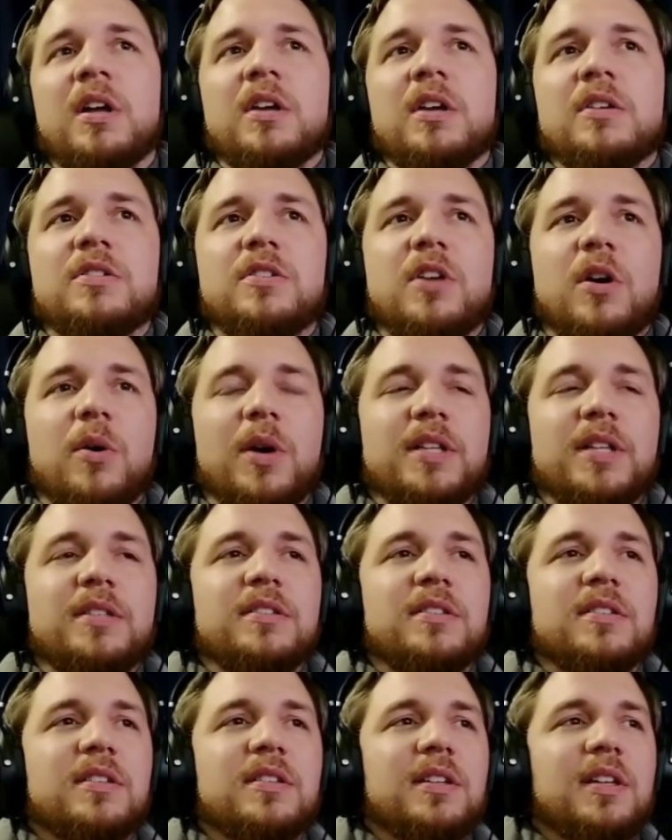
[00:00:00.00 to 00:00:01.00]
So
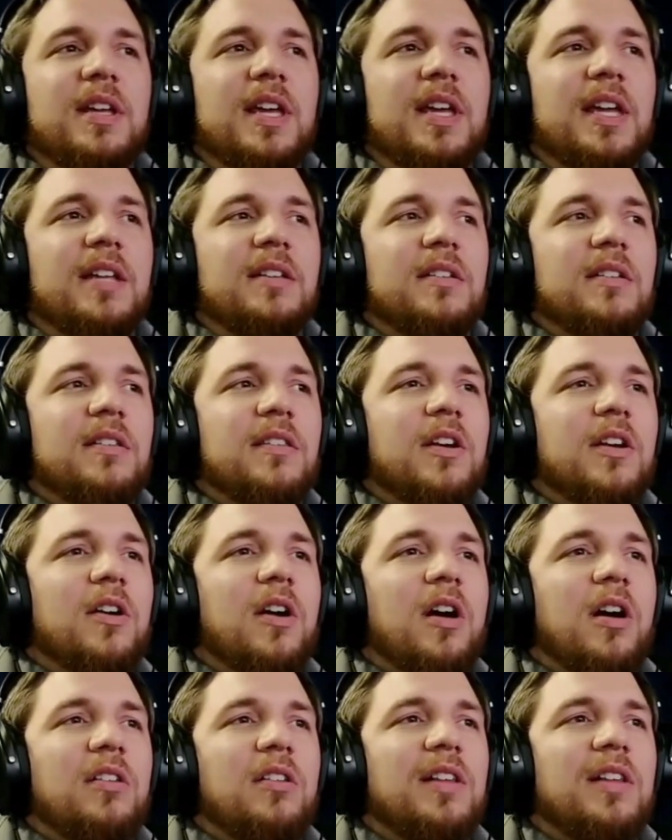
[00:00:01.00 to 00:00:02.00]
it's it. There
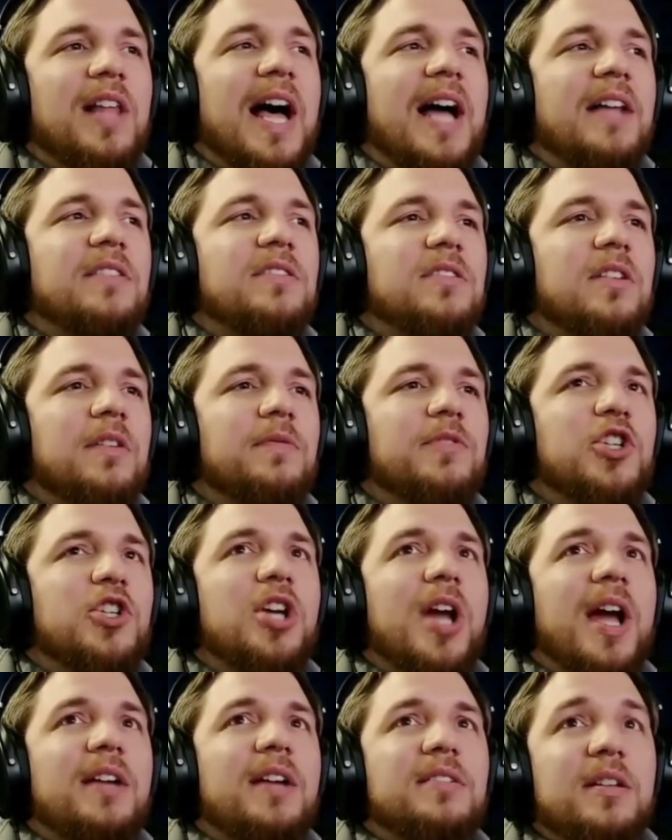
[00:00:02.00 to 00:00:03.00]
are lots of
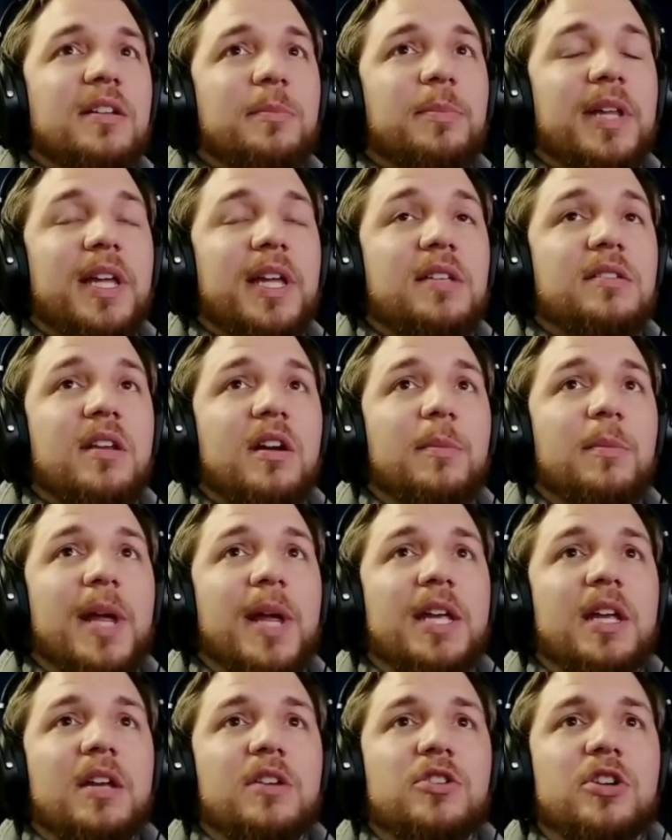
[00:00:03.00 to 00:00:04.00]
checks in place that are
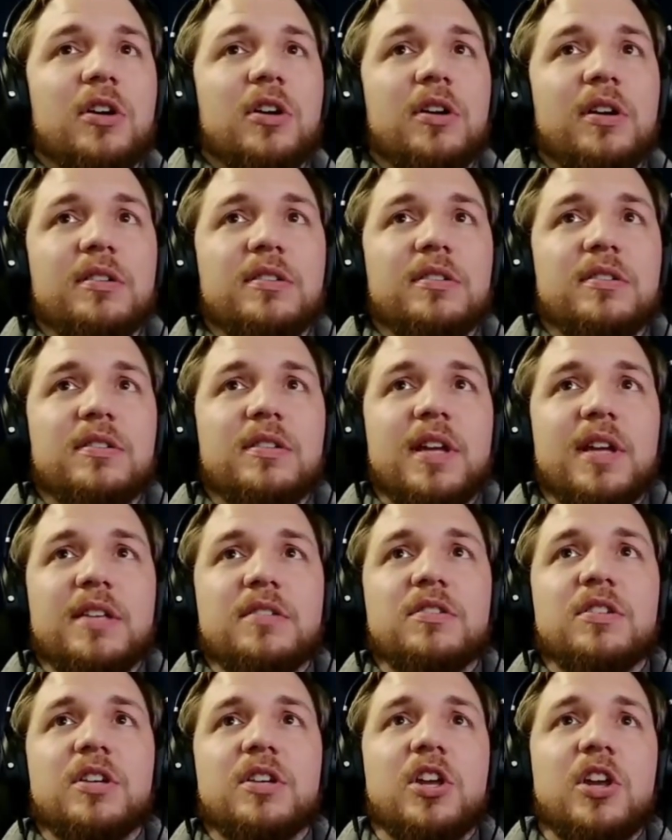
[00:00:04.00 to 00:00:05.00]
making sure it's as
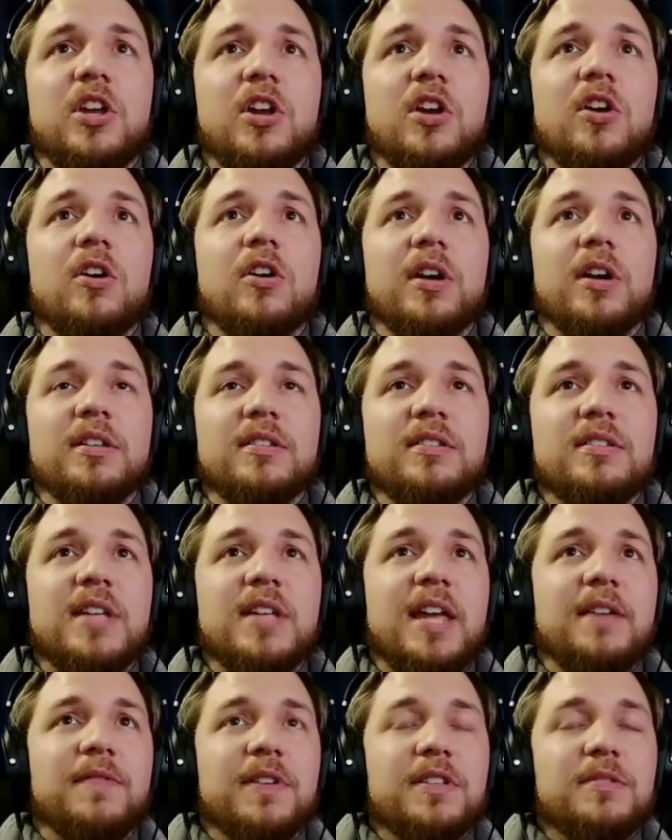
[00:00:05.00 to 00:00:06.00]
secure and
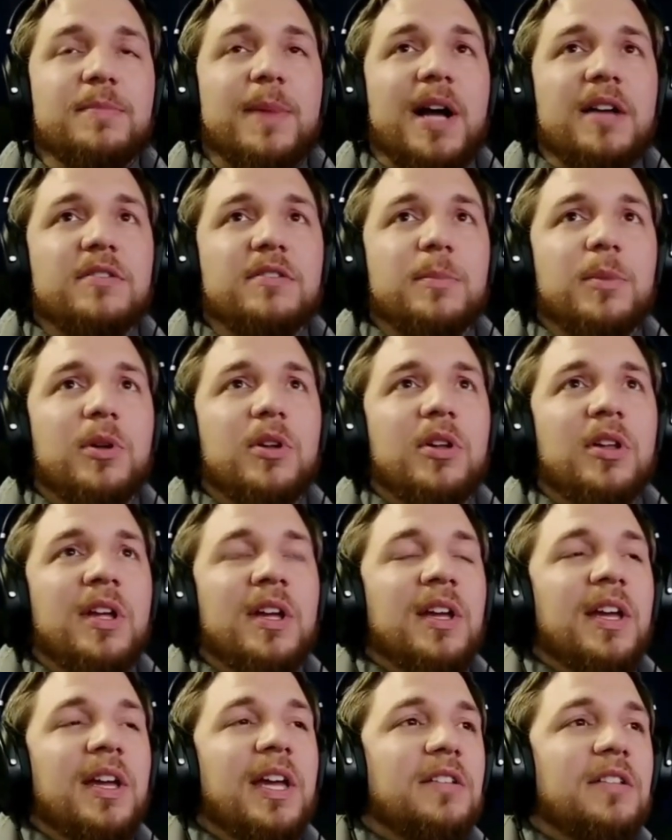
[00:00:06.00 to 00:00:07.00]
safe as possible.
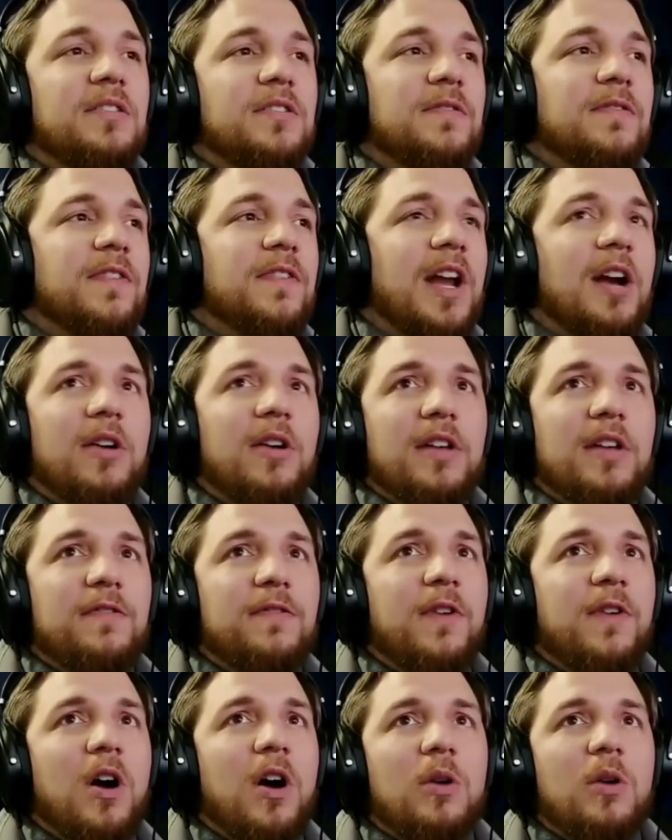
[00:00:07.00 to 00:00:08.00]
It's very
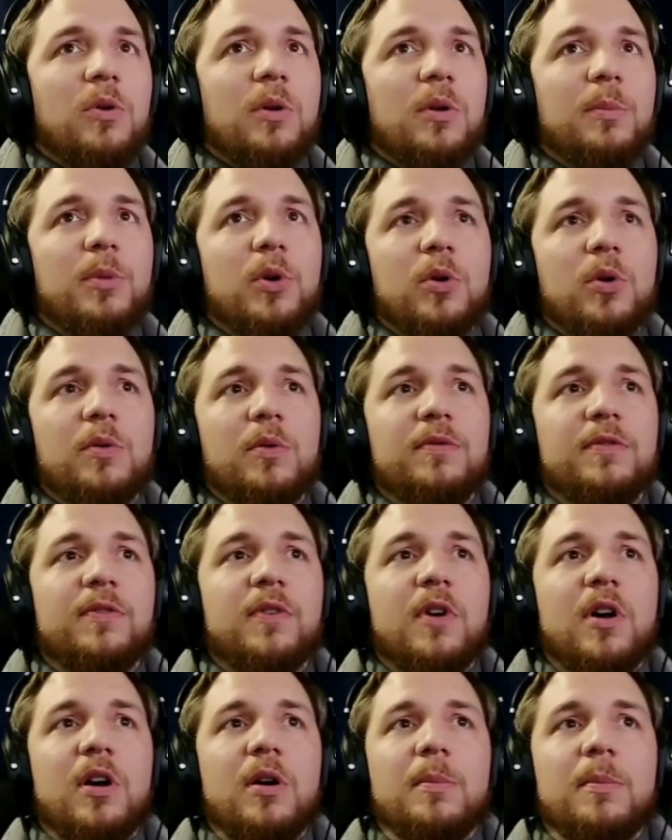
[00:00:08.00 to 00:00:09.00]
far removed
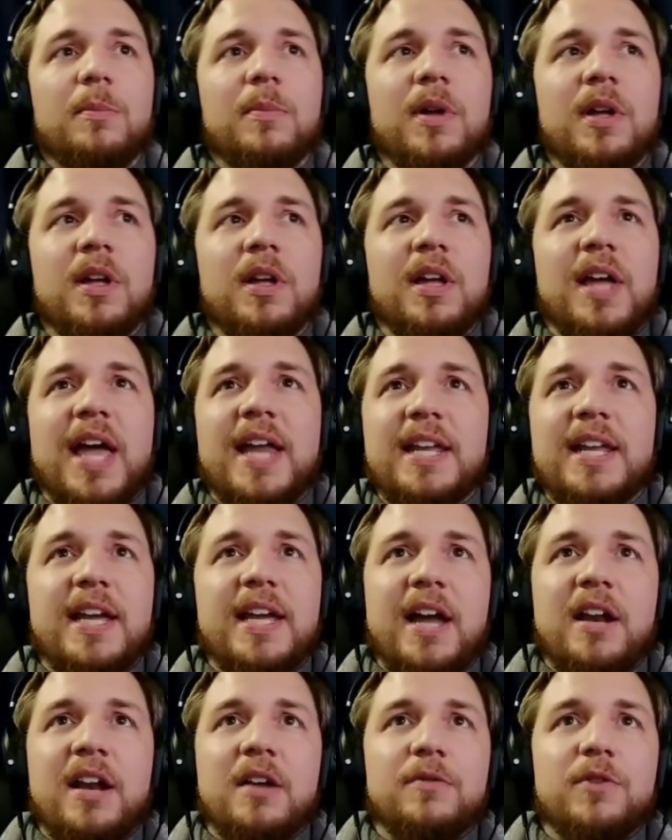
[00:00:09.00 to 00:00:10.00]
from any
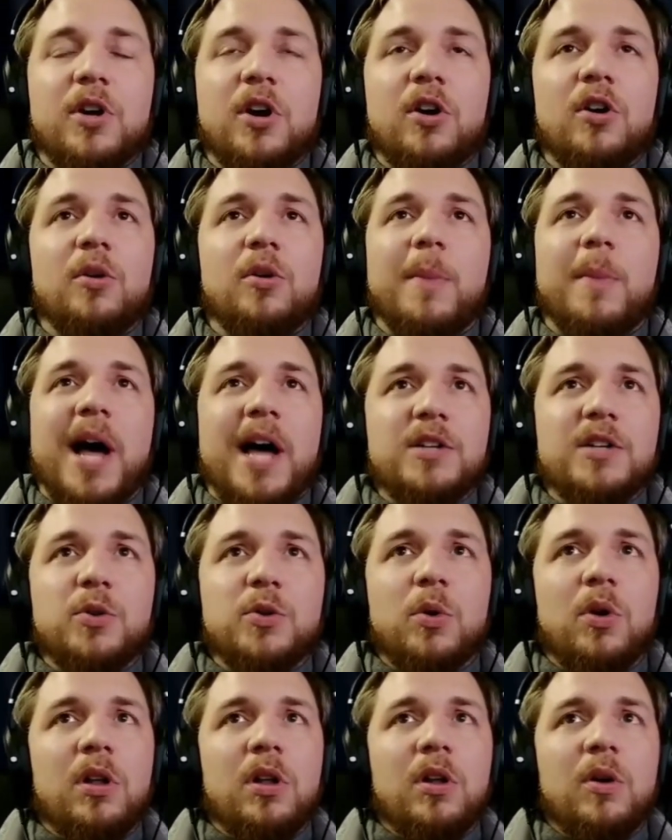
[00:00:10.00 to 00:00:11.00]
kind of kernel
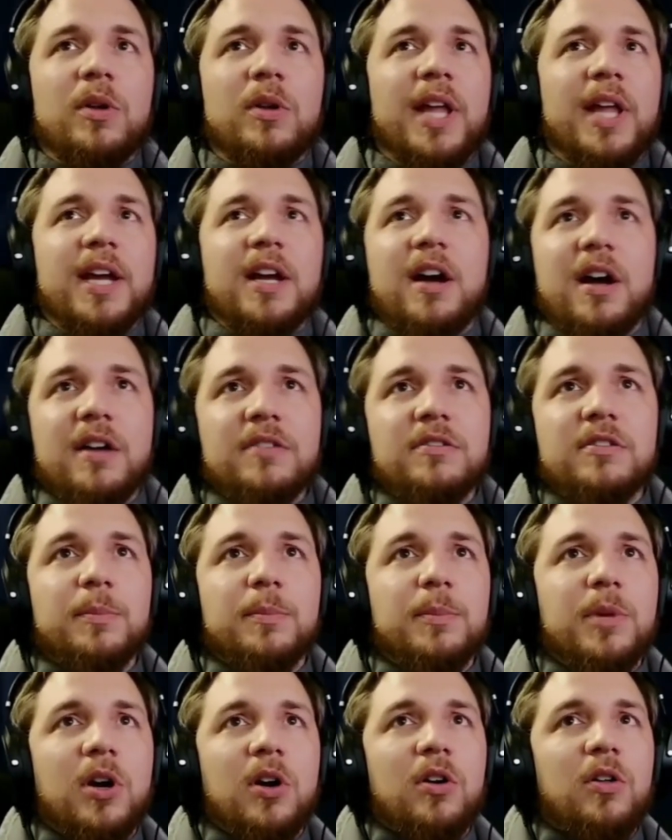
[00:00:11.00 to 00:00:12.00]
module or like
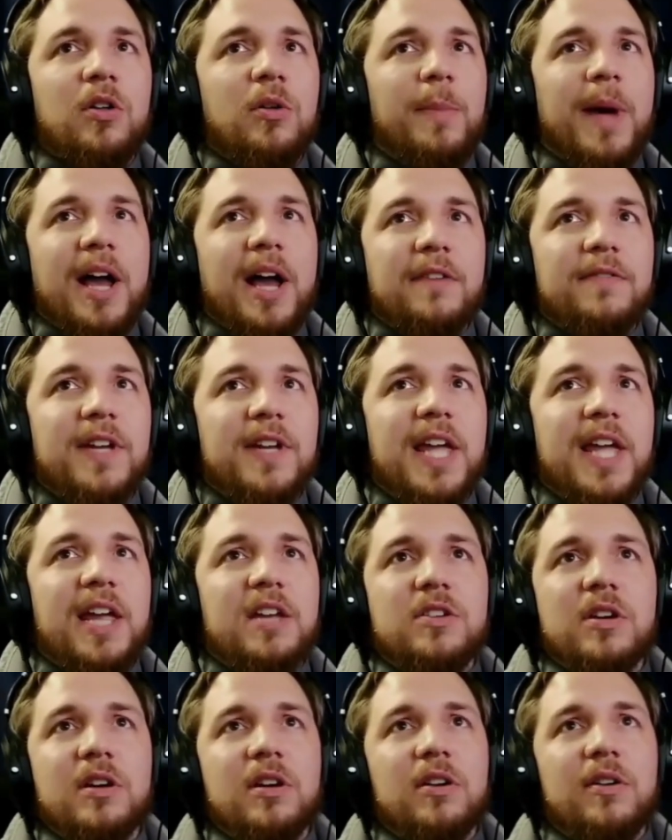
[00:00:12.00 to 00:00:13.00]
custom kernel
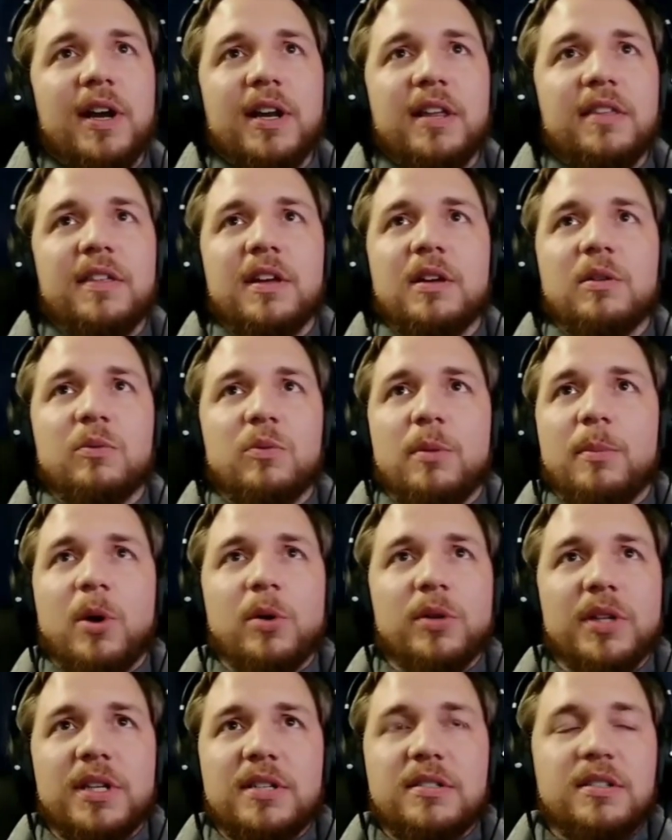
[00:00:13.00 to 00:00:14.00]
modification or anything
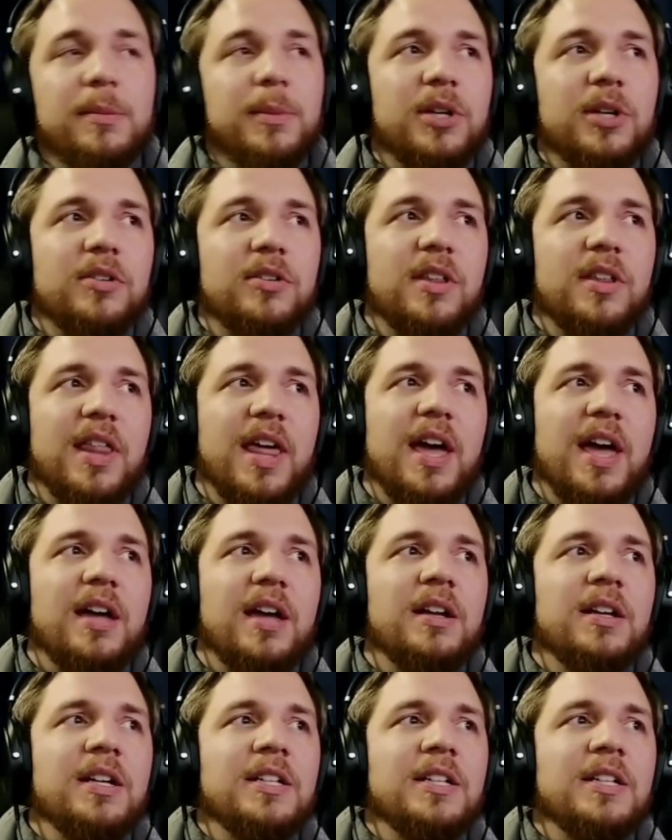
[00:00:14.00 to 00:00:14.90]
remotely similar to that.